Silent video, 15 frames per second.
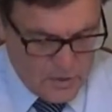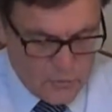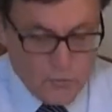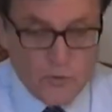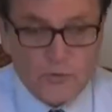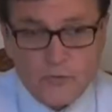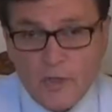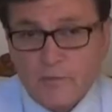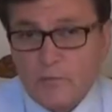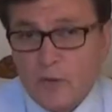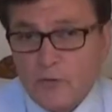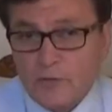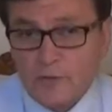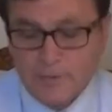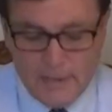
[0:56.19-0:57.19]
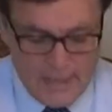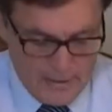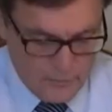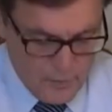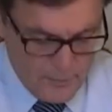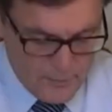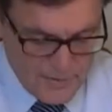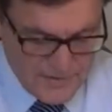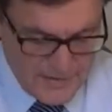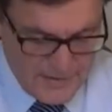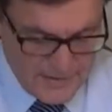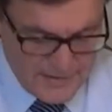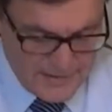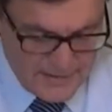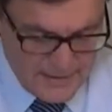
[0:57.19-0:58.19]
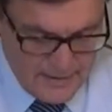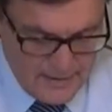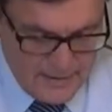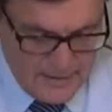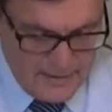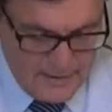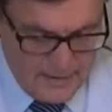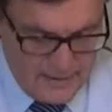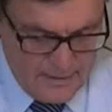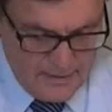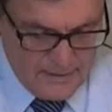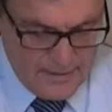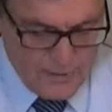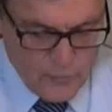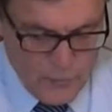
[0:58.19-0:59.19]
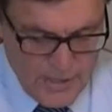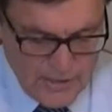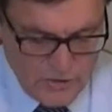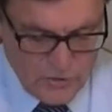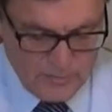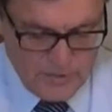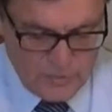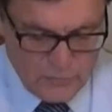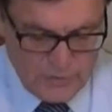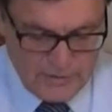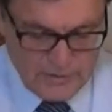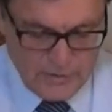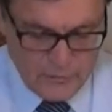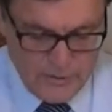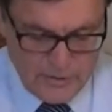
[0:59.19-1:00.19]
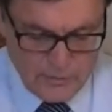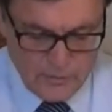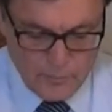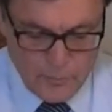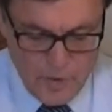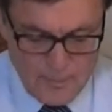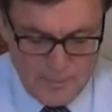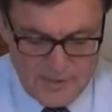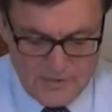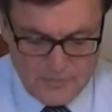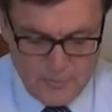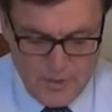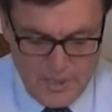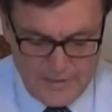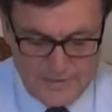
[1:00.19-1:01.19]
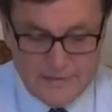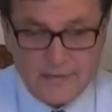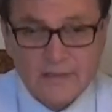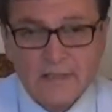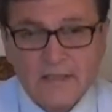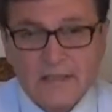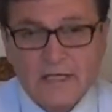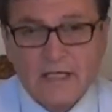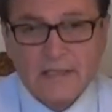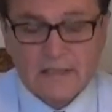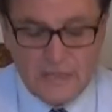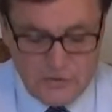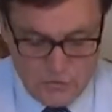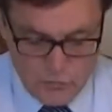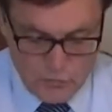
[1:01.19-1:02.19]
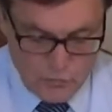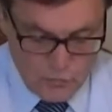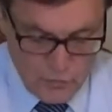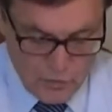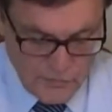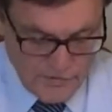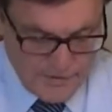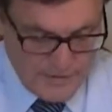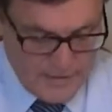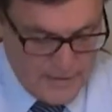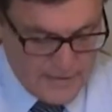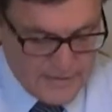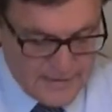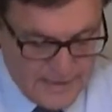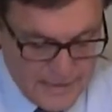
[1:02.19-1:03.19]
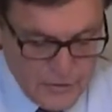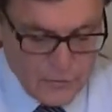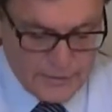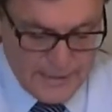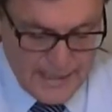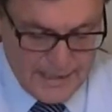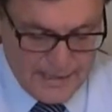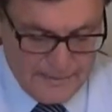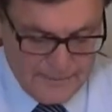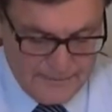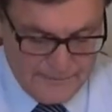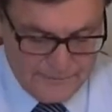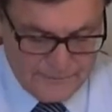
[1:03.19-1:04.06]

Gross rent multiplier represents the ratio between the rental property's price and its gross scheduled income.